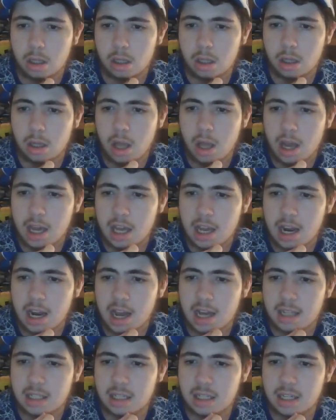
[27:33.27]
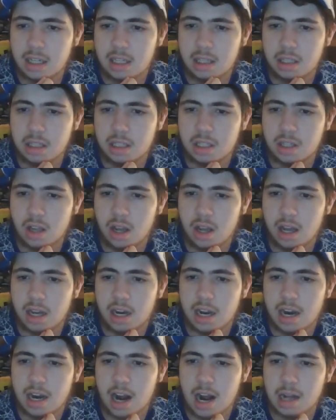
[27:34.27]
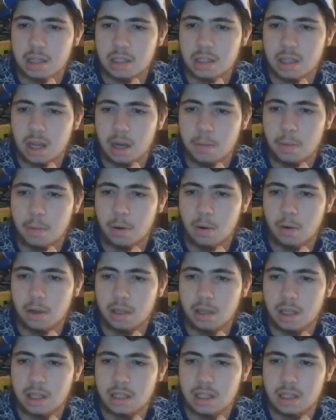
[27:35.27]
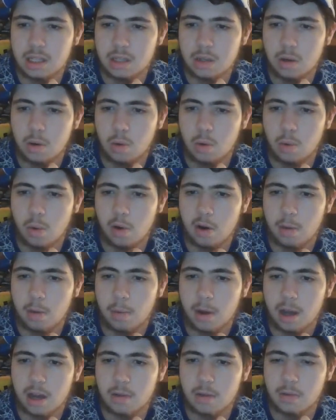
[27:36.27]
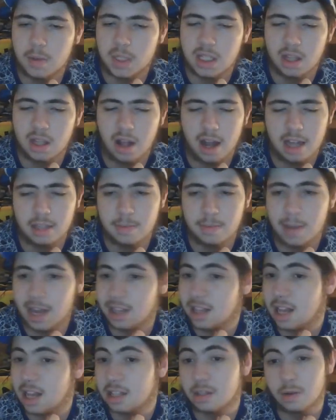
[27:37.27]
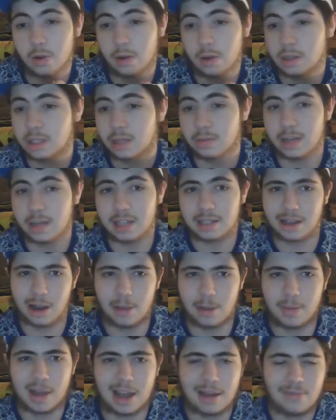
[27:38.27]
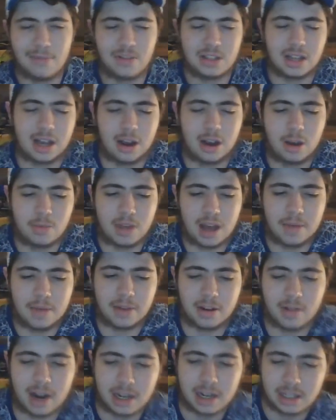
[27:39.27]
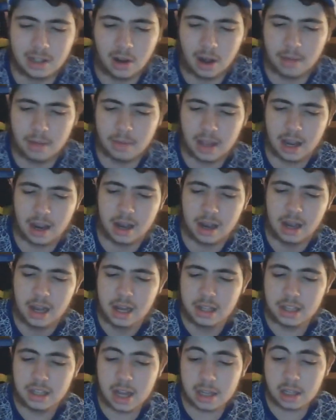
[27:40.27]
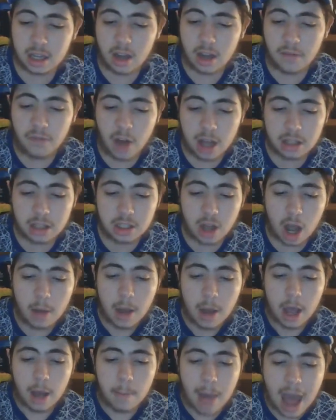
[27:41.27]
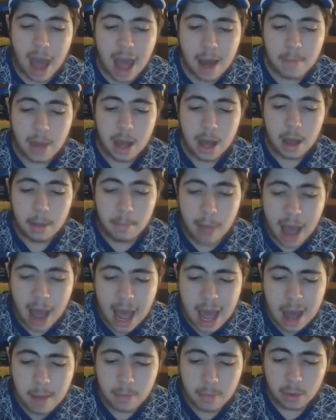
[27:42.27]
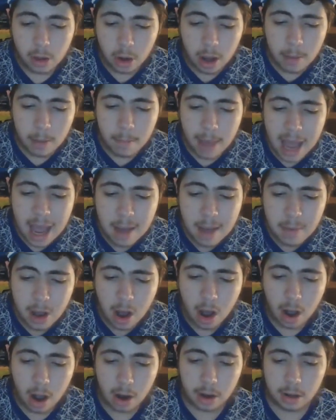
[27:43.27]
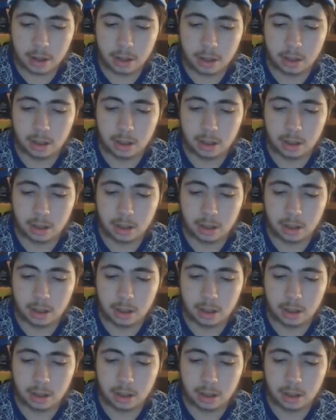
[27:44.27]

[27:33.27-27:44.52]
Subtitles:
Like it has an inside and outside pool, and there's this cool water park with slides. Mate, that's awesome. Let's go, Panthers. I hope you have a great time there. Sounds like a fun time. Ma'am, look at Ma'am go.